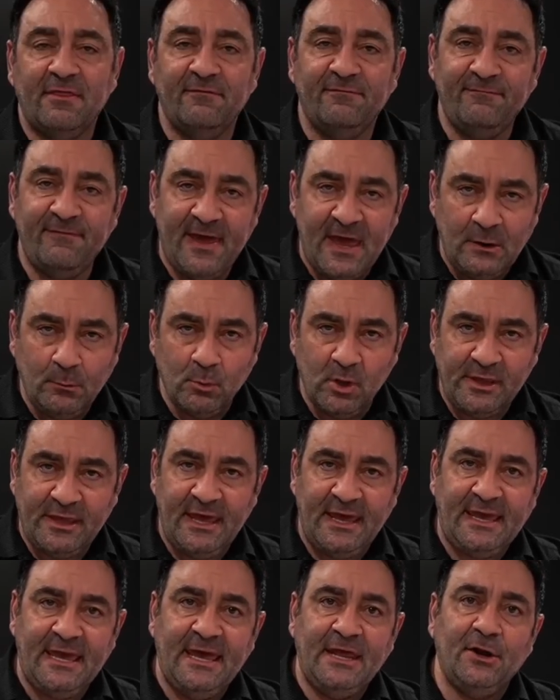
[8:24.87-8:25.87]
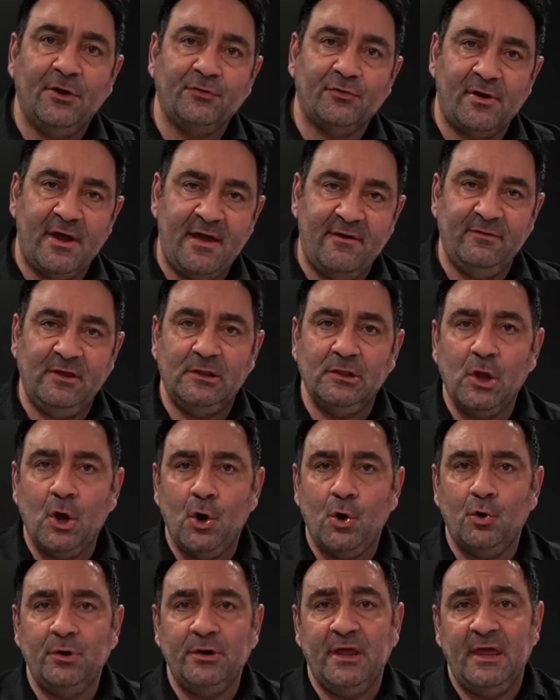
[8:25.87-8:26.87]
Now, the fan will kick in under heavy
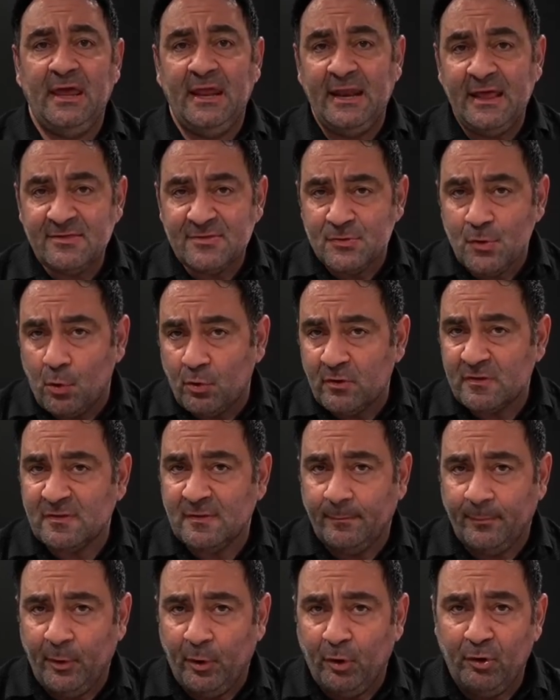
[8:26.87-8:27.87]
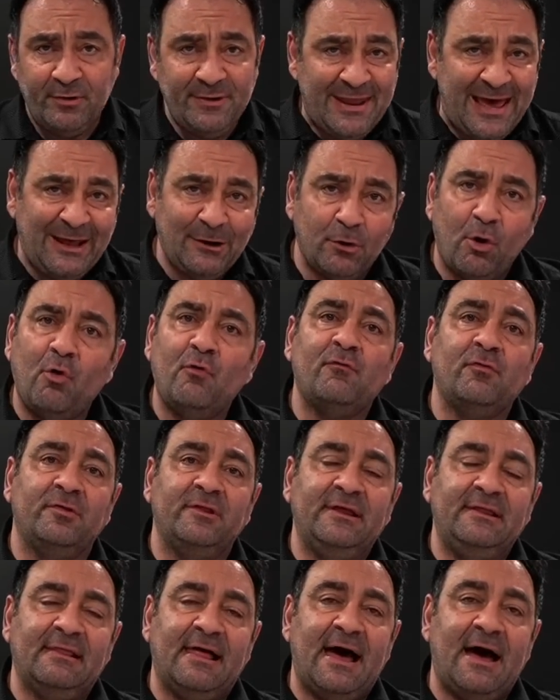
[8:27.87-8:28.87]
load. It is noticeable, not
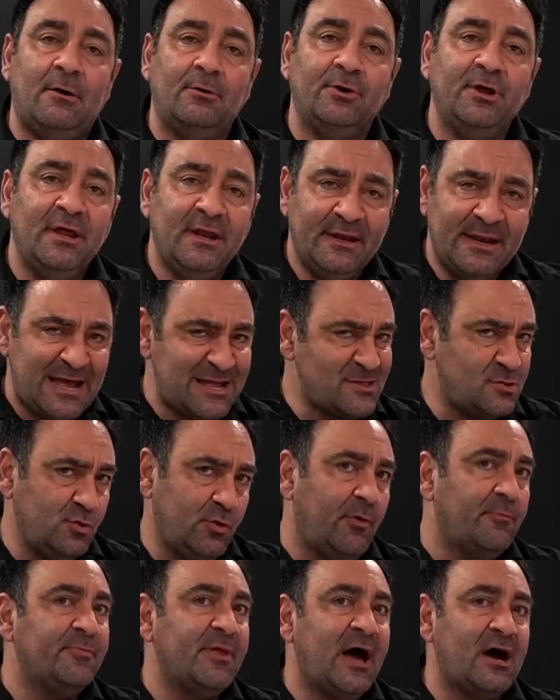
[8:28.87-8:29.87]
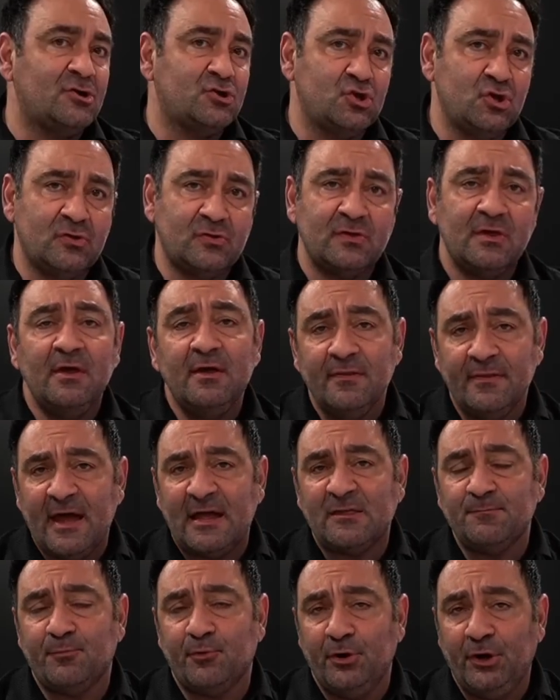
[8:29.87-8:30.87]
overly loud, not too obnoxious.
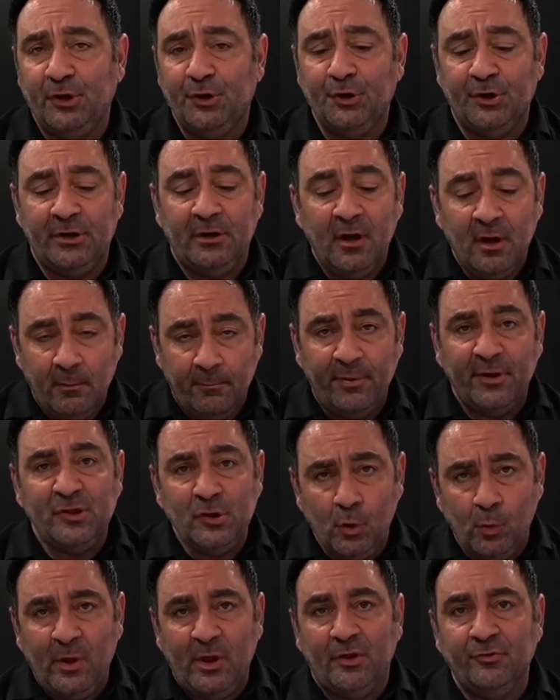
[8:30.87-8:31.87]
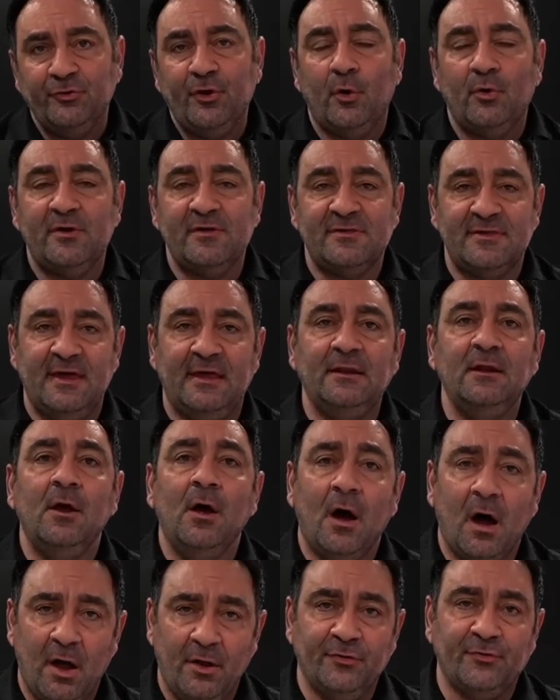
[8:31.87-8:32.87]
That's pretty good, but you will notice it
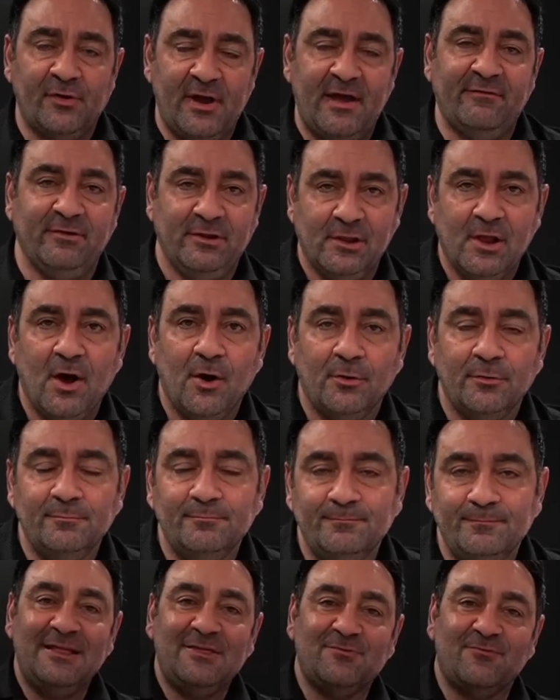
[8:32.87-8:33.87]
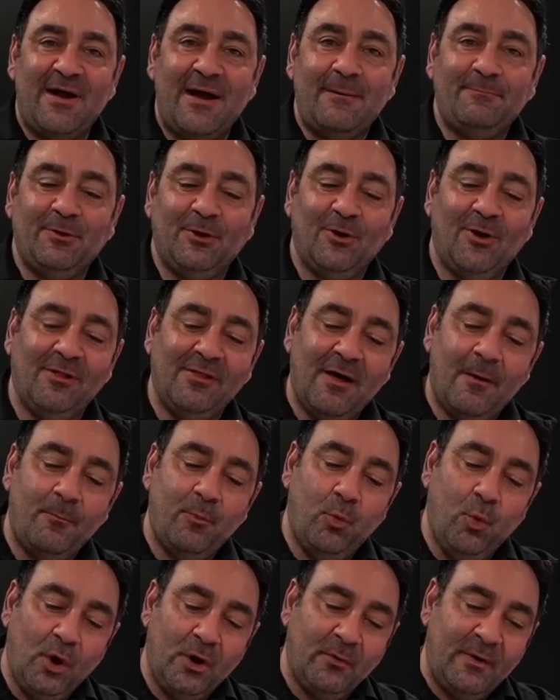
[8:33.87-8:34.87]
under heavy load. Let's wrap it all
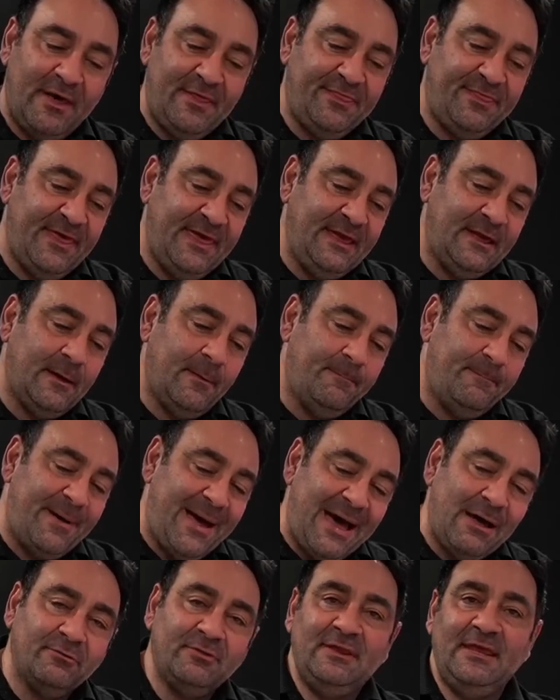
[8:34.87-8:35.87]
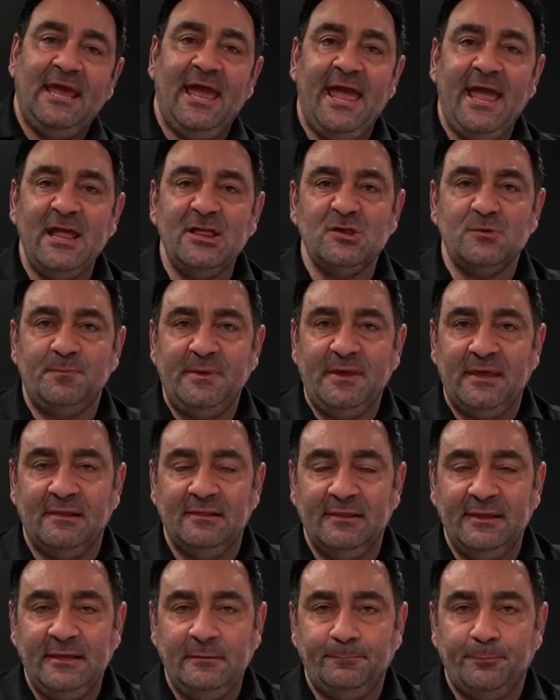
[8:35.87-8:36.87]
up. What do I think about the HP
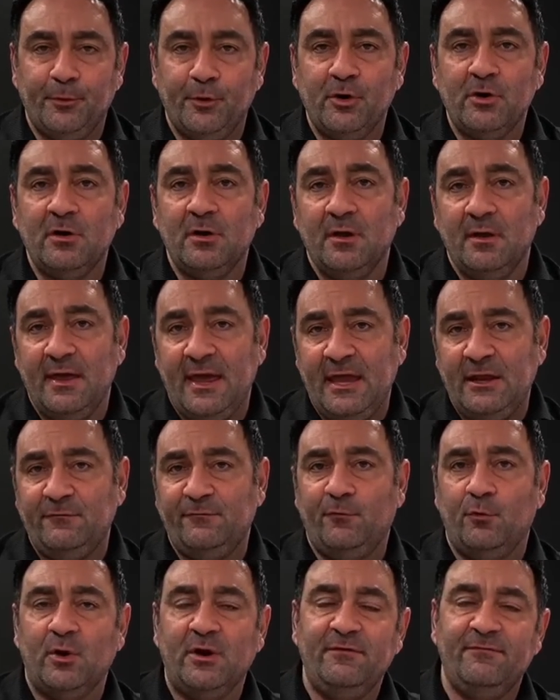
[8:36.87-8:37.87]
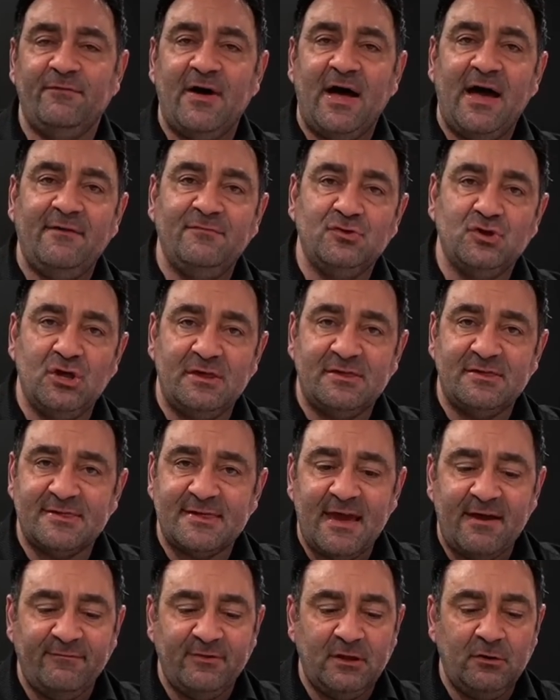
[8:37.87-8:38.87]
EliteBook 845
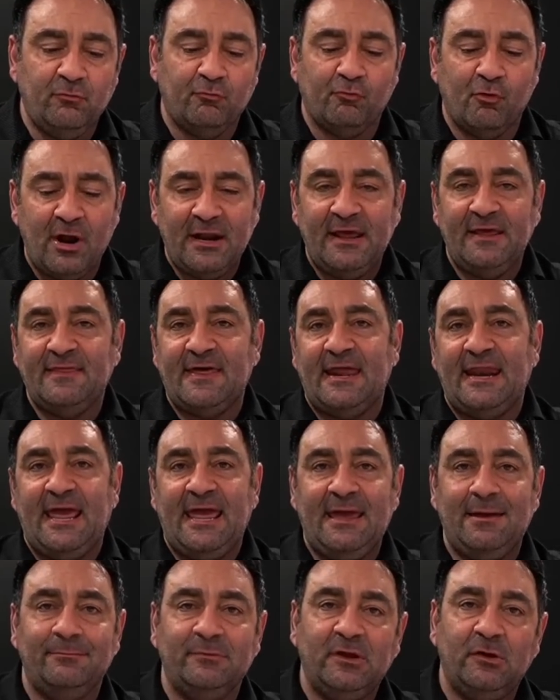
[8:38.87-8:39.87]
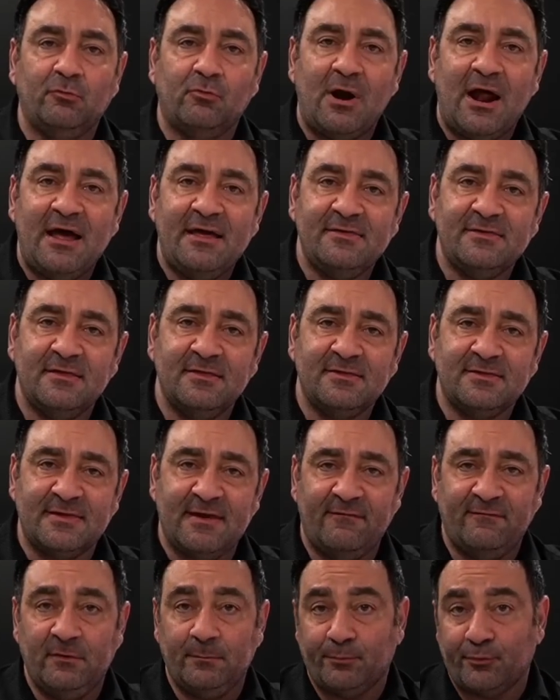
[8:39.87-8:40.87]
G7 running that AMD Ryzen
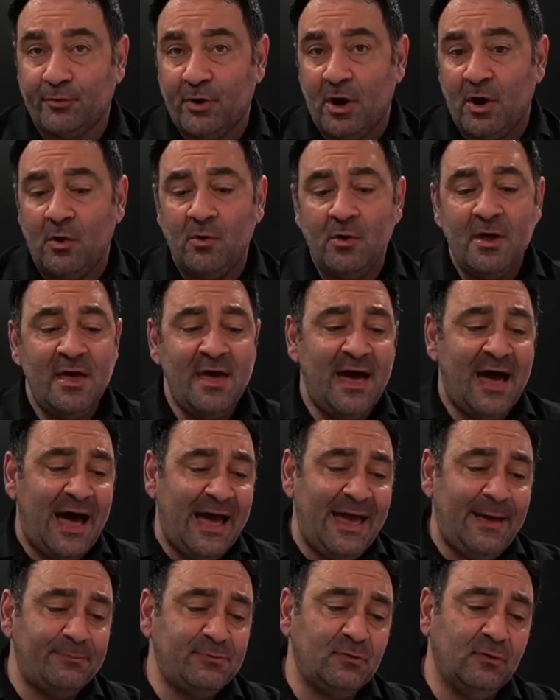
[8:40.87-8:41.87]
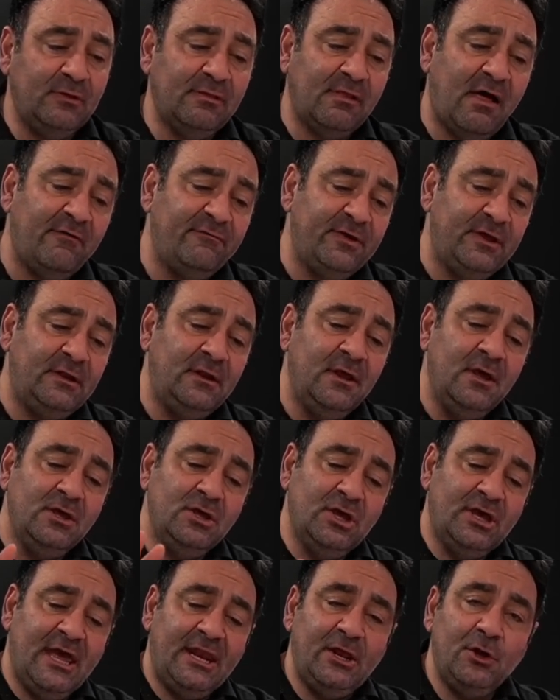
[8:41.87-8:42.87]
7 Pro? I absolutely love it.
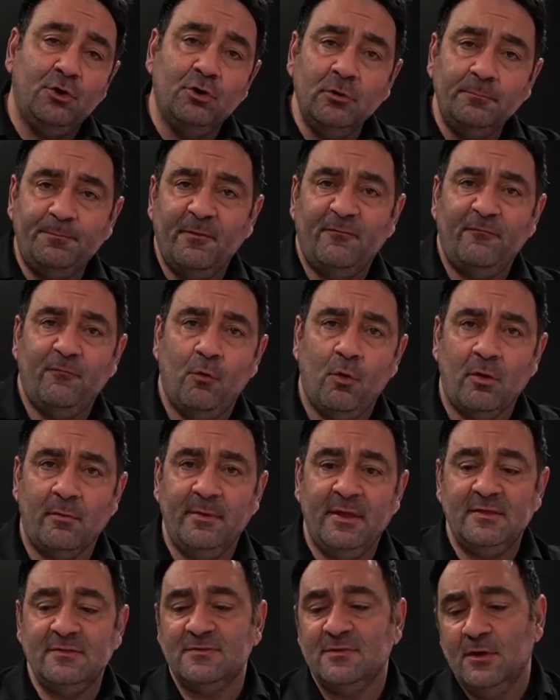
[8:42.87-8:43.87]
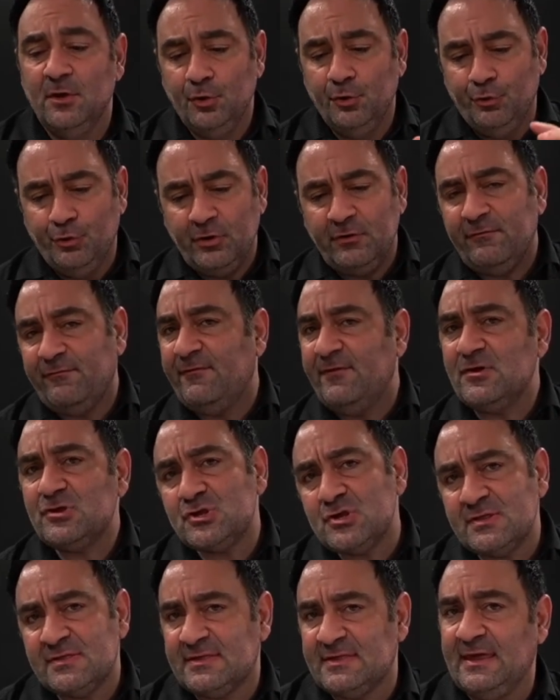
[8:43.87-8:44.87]
You're getting good performance, good
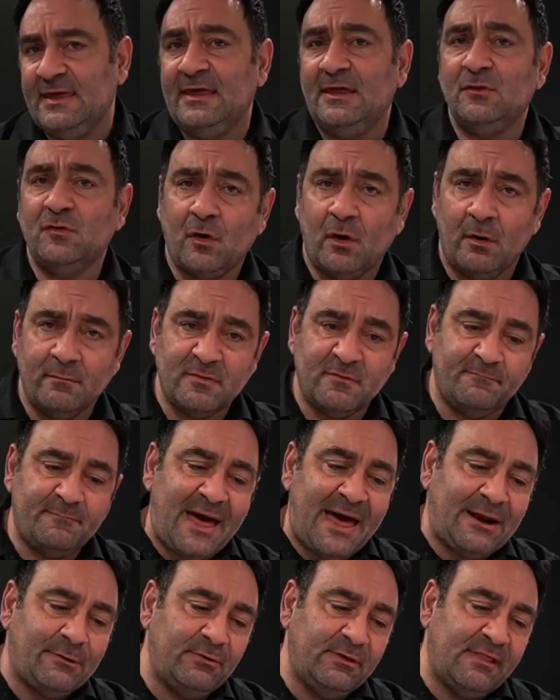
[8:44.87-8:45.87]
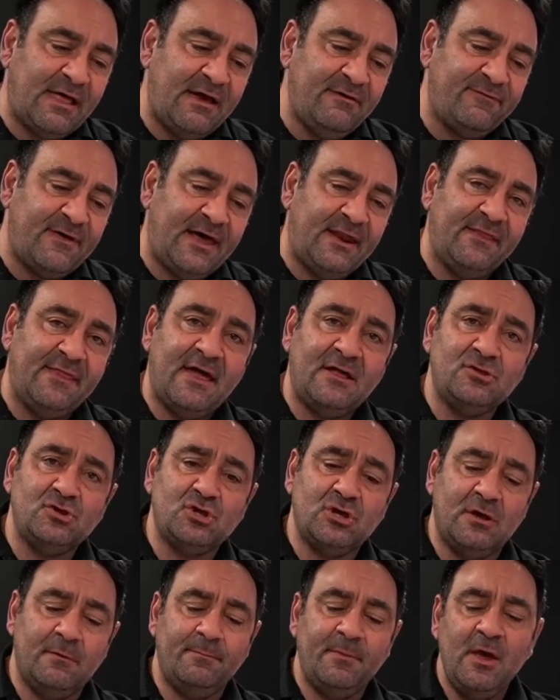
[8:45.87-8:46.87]
efficiency in terms of battery life out of that
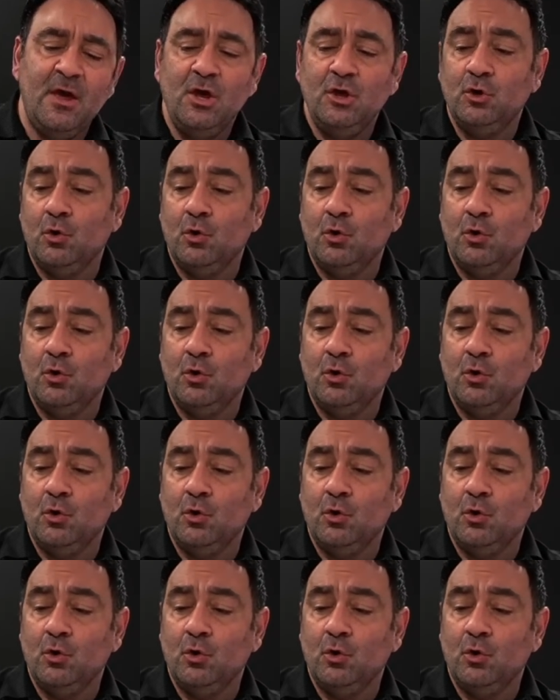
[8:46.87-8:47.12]
chip.